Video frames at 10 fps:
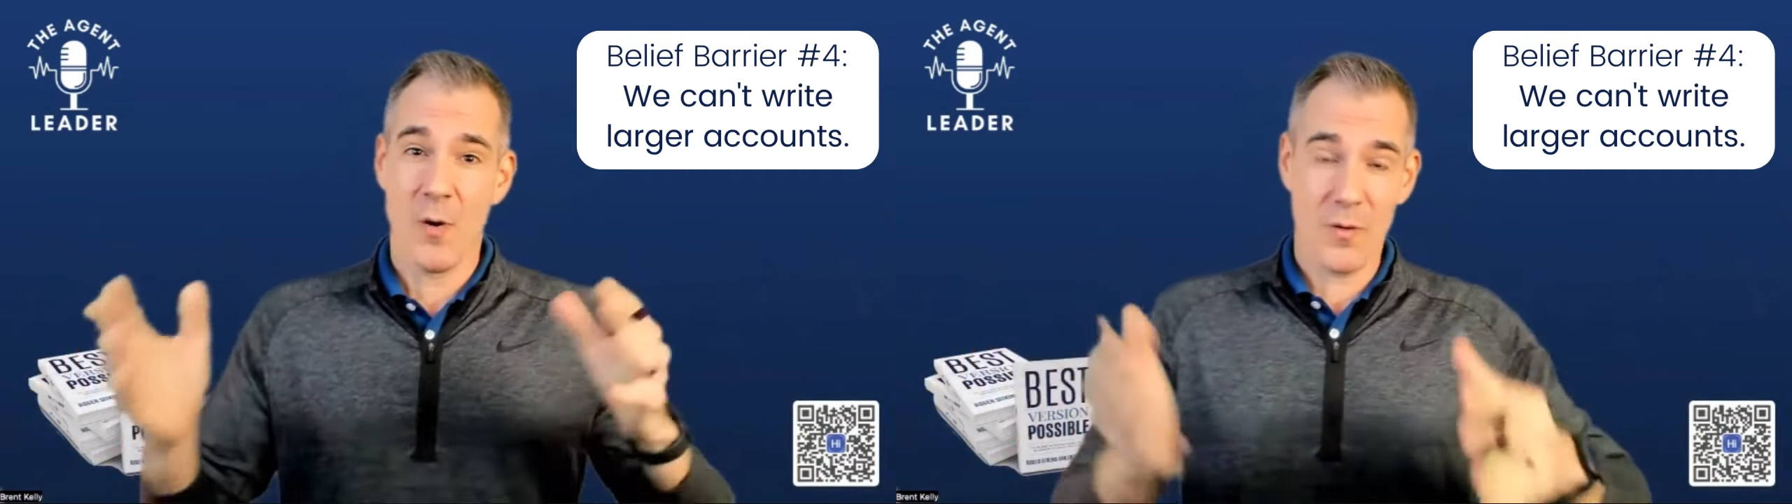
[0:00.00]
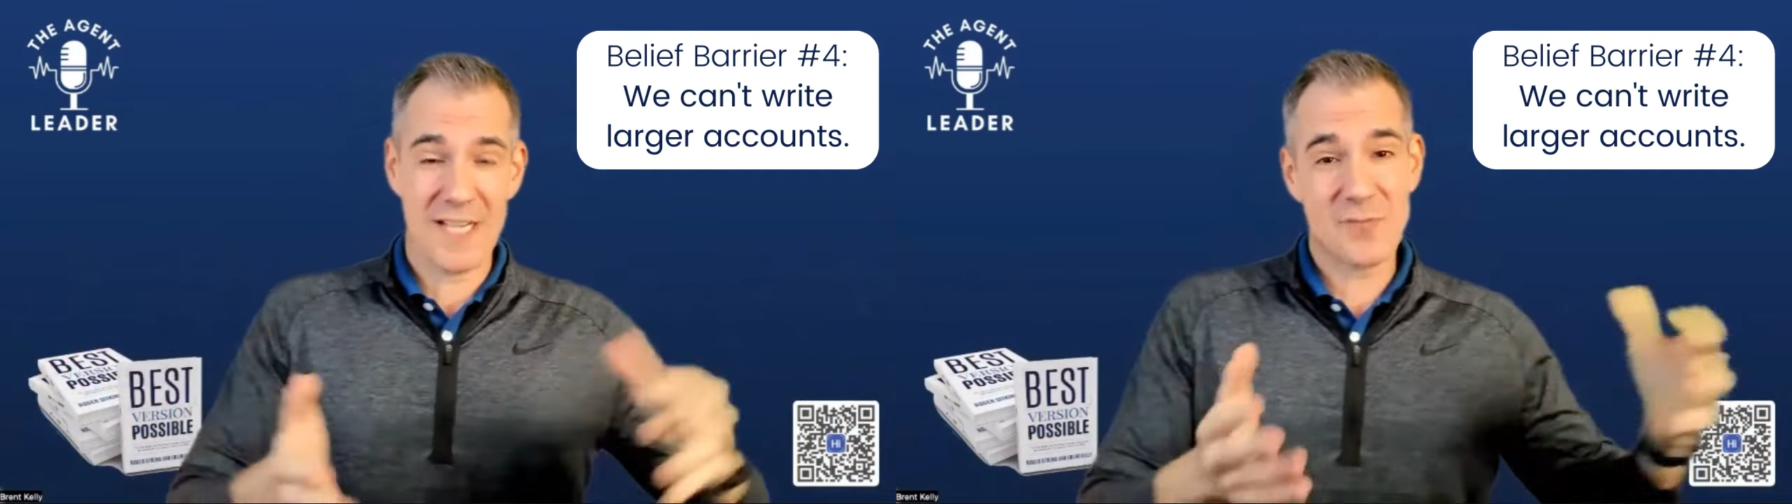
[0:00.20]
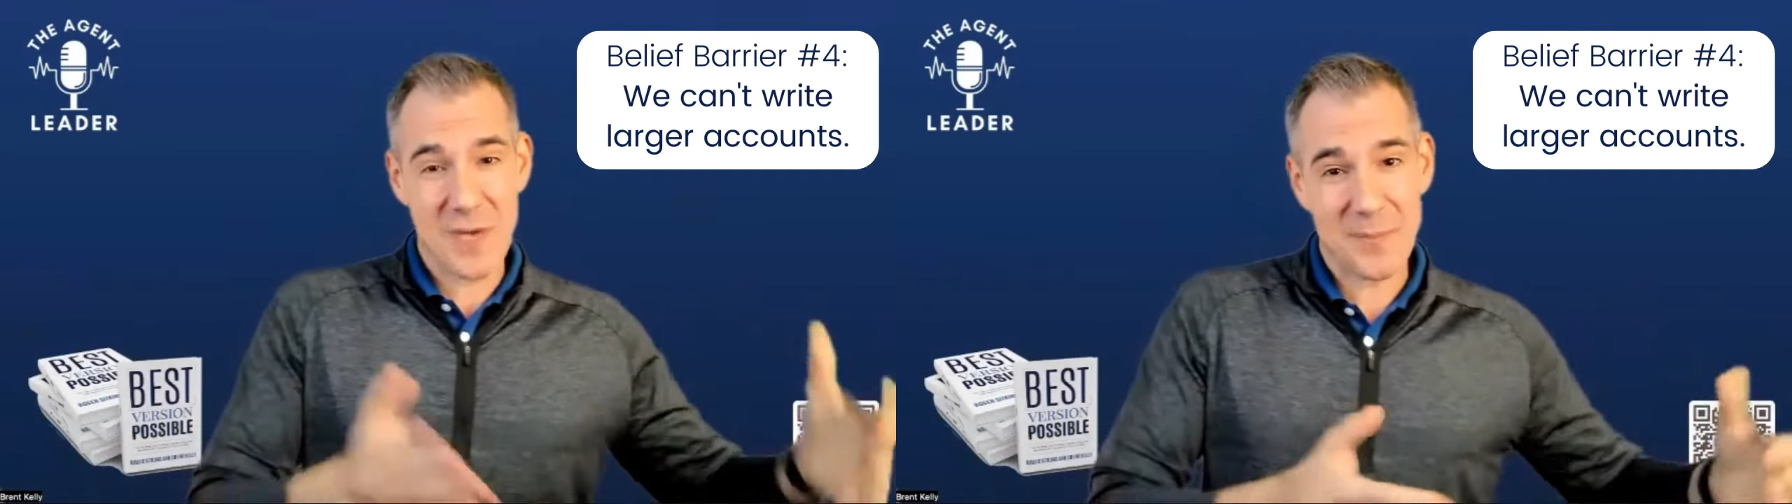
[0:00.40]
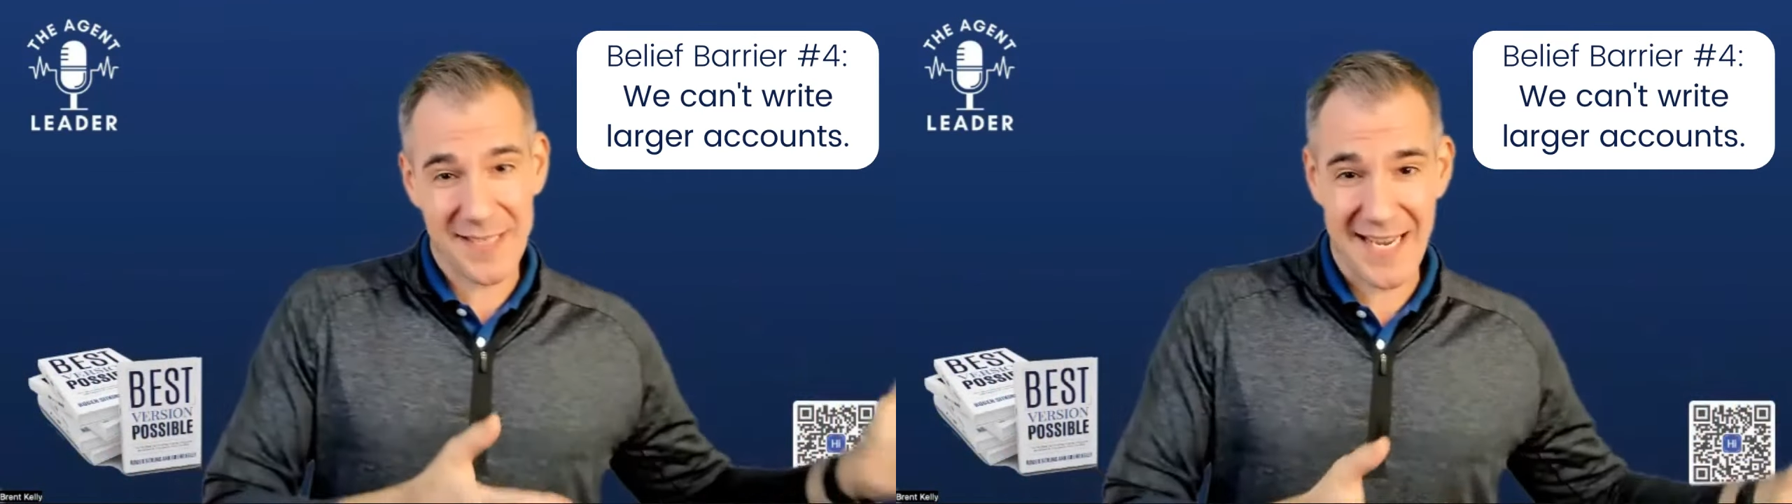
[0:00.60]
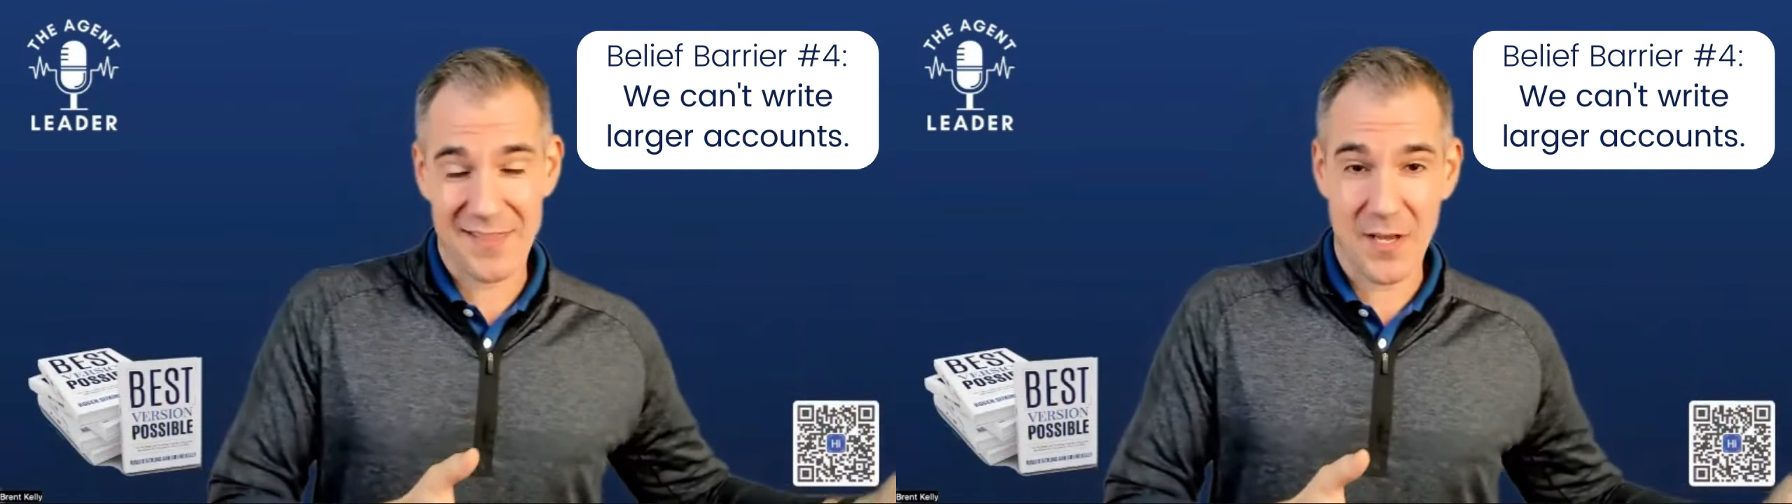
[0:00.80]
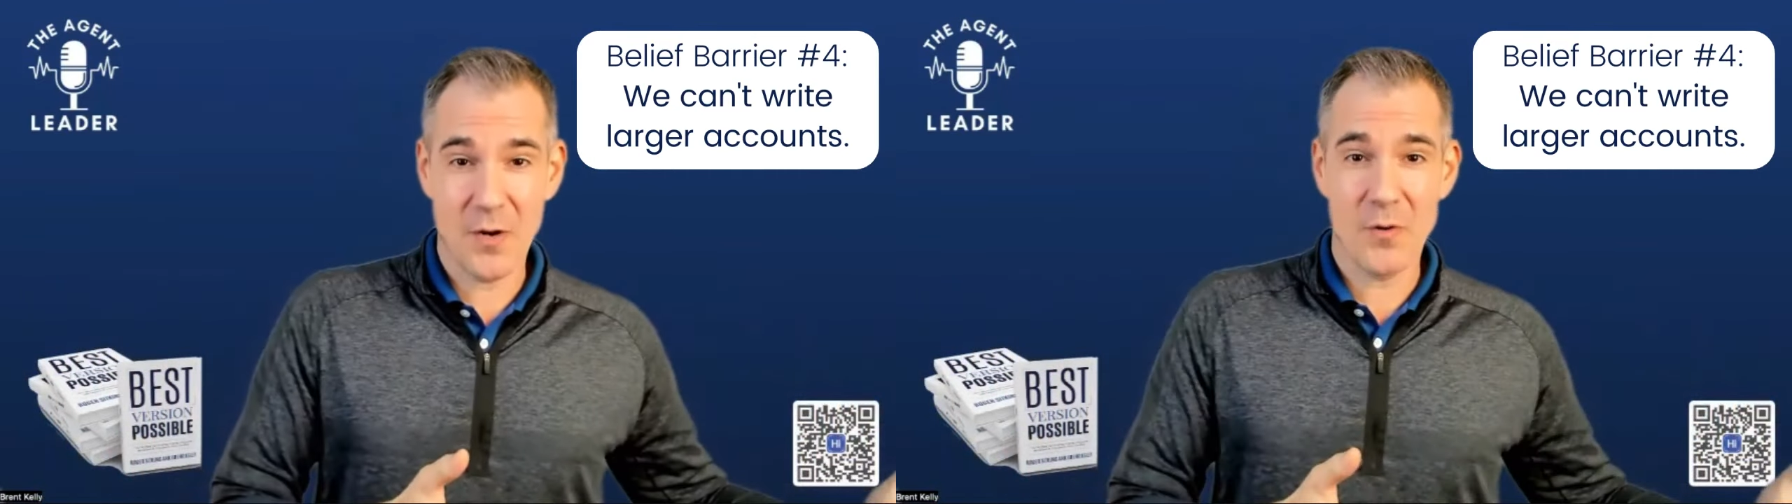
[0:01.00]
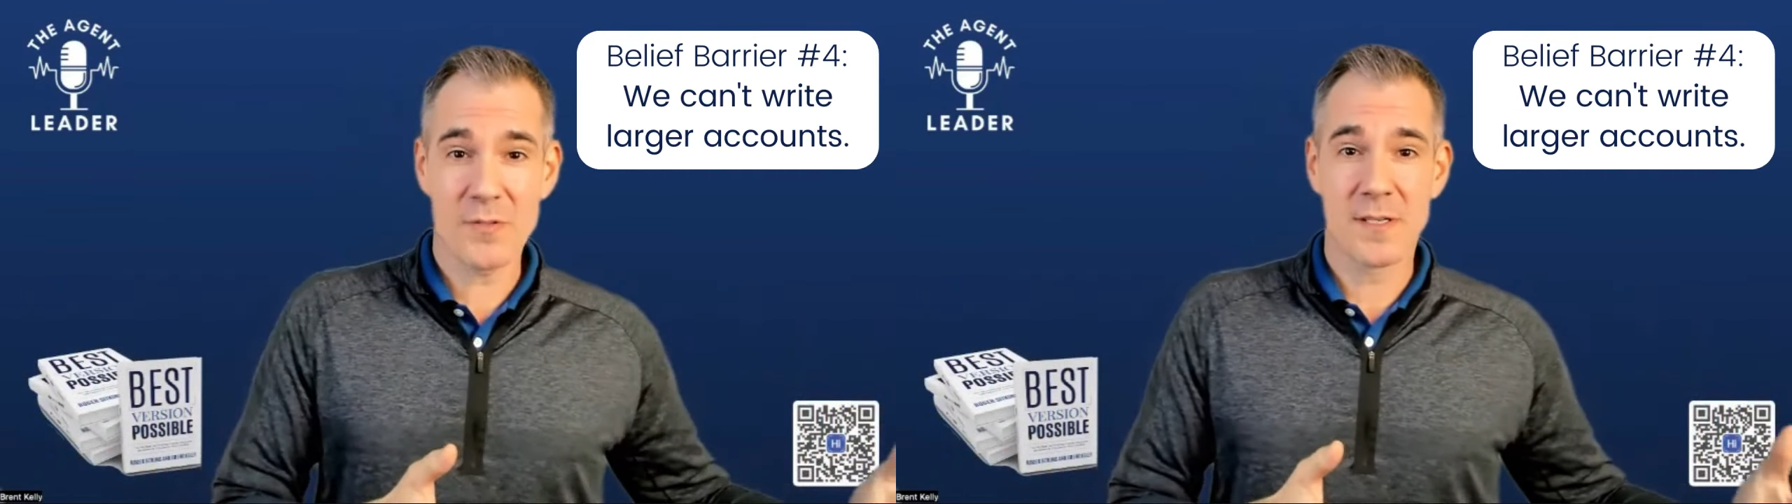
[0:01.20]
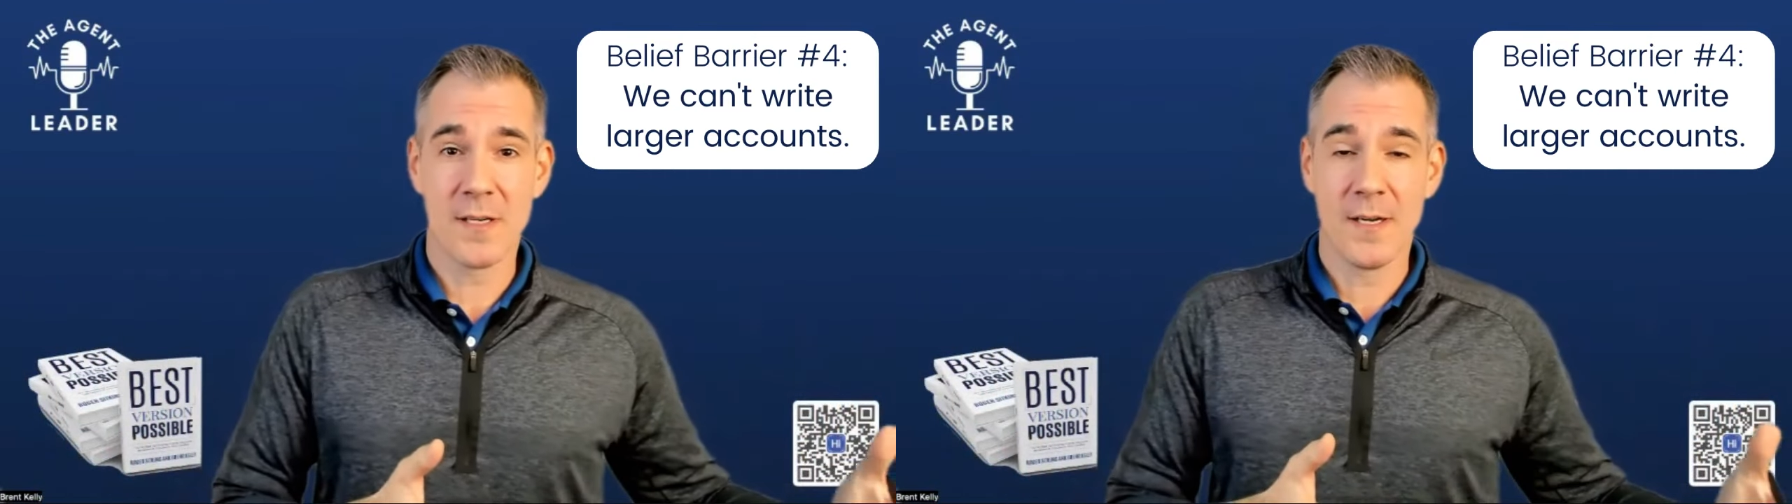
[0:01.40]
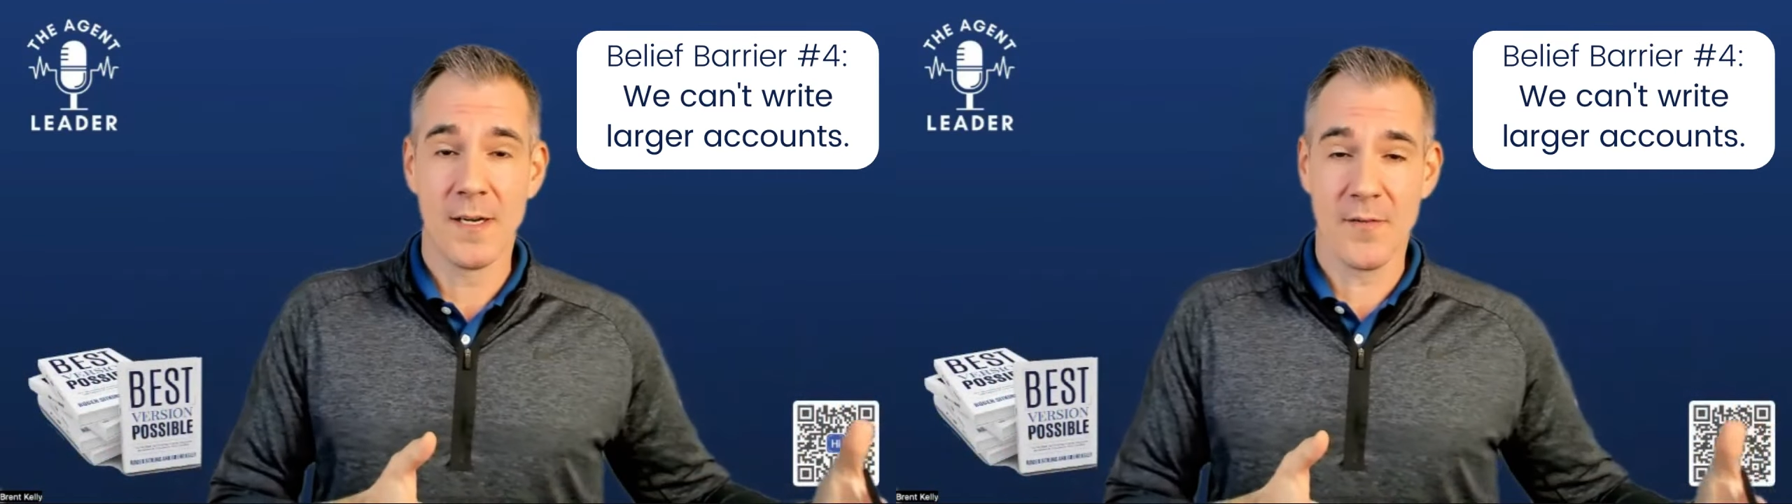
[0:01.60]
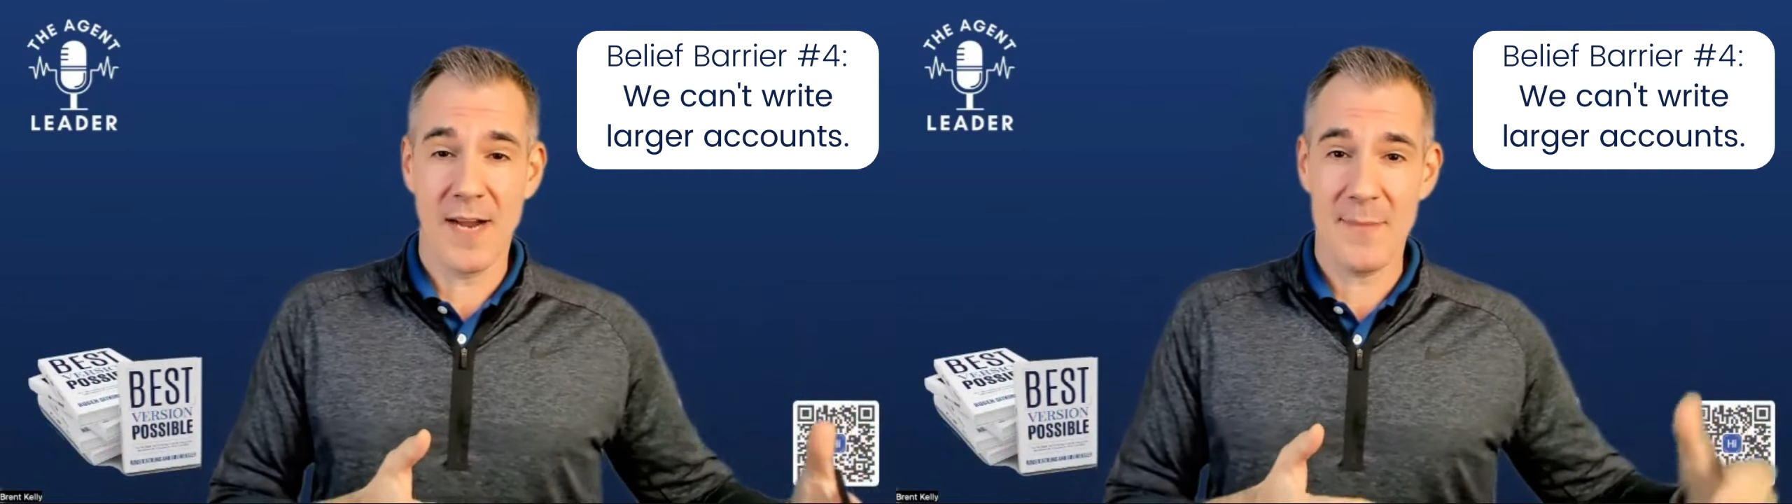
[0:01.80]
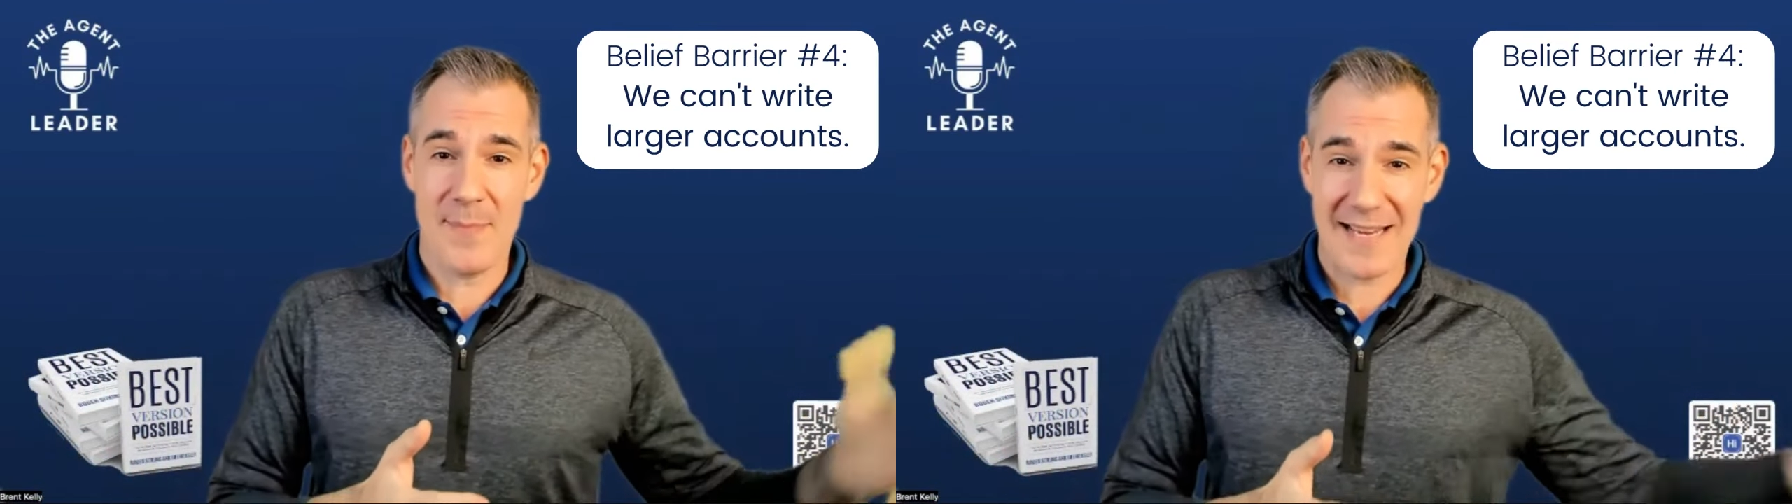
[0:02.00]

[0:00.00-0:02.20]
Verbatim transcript: Well, let's replicate those, right?